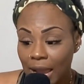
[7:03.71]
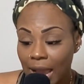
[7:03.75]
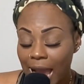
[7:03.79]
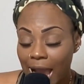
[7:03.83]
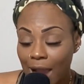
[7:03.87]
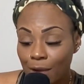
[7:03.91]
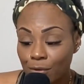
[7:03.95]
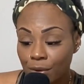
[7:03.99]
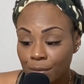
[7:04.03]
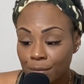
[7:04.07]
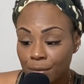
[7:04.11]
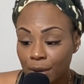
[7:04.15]
I
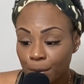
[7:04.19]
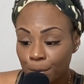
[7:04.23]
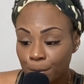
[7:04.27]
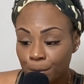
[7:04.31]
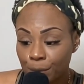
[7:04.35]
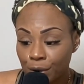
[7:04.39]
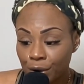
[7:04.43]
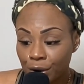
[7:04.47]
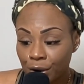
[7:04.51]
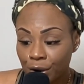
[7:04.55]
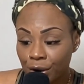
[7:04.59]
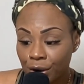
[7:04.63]

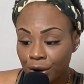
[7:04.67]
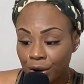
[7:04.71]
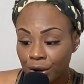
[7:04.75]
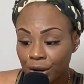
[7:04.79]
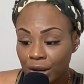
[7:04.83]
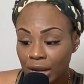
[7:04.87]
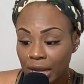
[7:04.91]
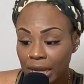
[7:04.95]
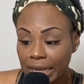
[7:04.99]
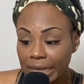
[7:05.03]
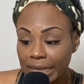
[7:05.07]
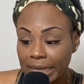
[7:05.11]
remember
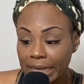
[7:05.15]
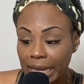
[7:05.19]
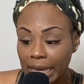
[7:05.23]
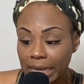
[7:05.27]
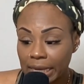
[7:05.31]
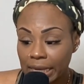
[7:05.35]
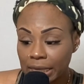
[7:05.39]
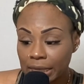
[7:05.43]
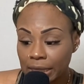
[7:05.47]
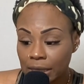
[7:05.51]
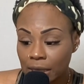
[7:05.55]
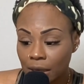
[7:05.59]

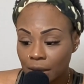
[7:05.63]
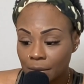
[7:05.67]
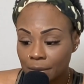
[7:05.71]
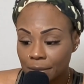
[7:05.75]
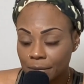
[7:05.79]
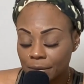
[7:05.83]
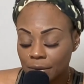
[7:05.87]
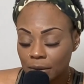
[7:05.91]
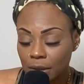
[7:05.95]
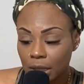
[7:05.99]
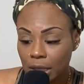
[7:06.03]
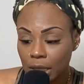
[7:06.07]
getting up
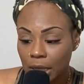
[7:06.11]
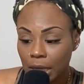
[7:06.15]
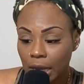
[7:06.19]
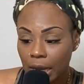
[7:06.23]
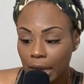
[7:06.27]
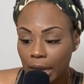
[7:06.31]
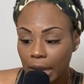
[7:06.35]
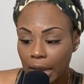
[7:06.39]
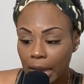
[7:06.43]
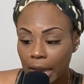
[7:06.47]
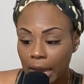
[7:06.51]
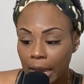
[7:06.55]

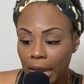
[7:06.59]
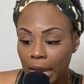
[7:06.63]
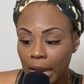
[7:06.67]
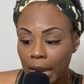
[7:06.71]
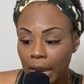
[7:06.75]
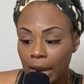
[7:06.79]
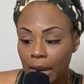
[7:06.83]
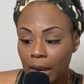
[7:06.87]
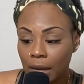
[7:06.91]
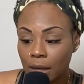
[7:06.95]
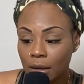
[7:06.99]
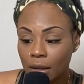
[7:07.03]

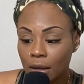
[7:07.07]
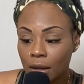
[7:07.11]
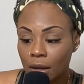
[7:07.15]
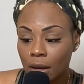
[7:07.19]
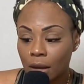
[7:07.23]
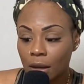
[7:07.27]
and